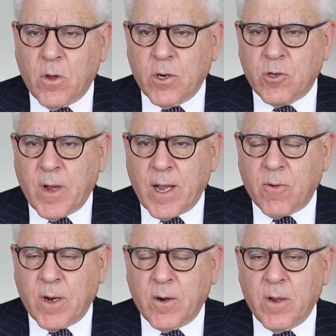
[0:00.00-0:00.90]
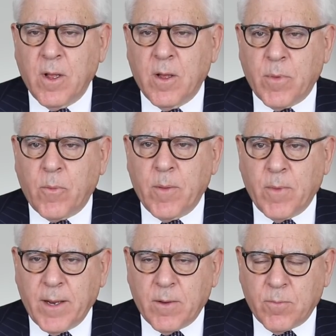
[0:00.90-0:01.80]
a long track record, but we
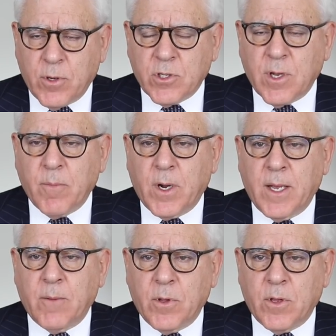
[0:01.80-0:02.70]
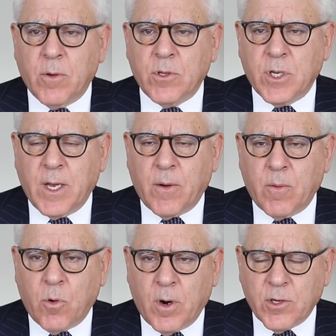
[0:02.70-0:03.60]
might put some money in with you and see how
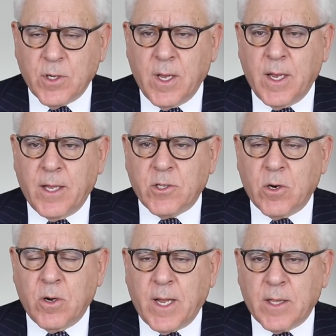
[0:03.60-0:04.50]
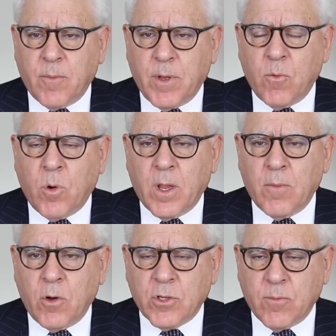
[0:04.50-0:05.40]
it works. It's turned out to be one of
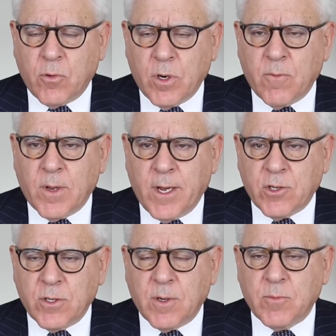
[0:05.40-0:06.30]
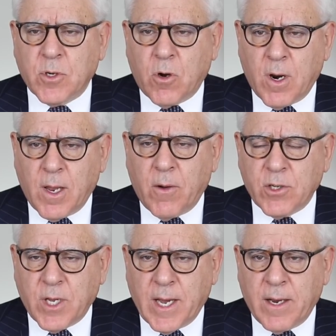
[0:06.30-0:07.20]
the most important relationships Carlyle
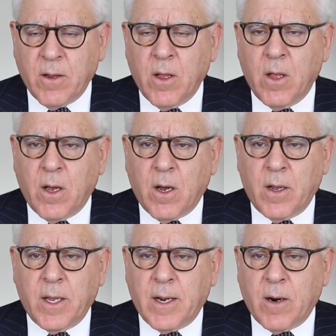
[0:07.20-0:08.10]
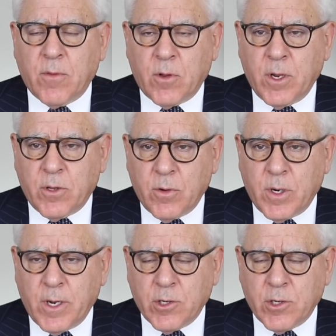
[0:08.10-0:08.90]
has had in our 32-year